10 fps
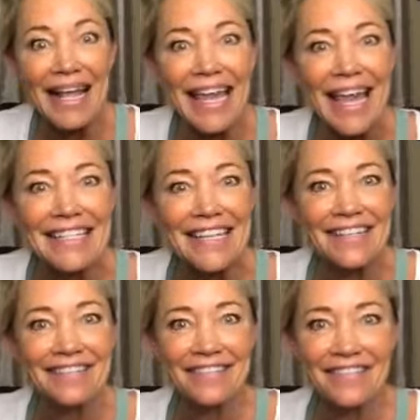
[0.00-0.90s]
I can't tell
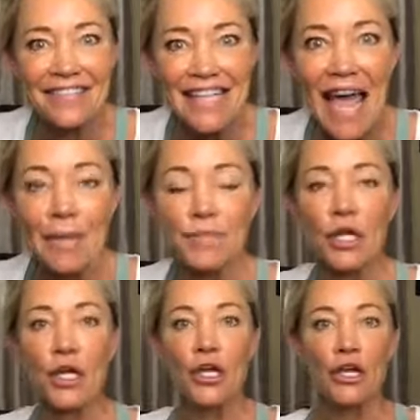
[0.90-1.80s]
you yet.
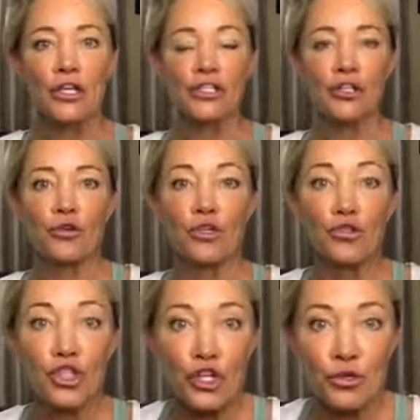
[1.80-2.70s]
So you
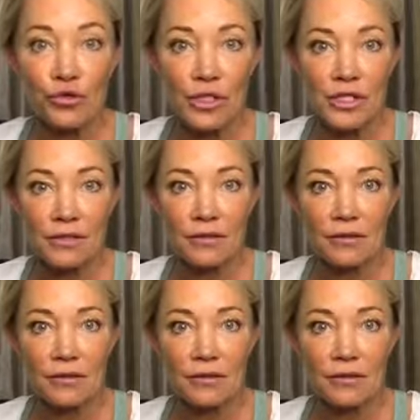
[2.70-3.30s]
choose,